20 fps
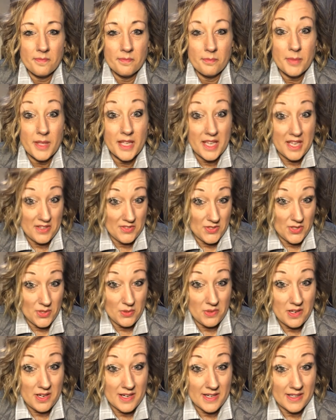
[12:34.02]
Because you
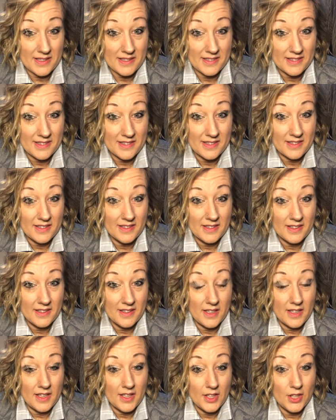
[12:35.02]
are.
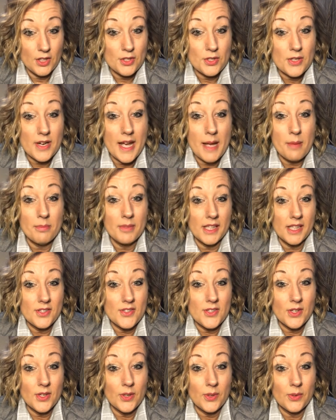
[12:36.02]
Your tribe
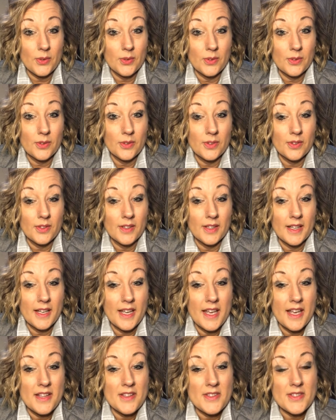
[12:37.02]
needs you.
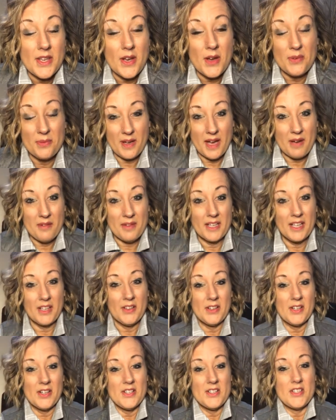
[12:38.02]
So I want to
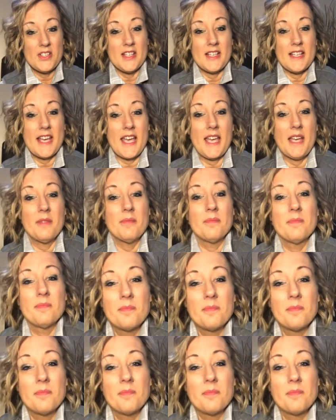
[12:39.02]
encourage you today.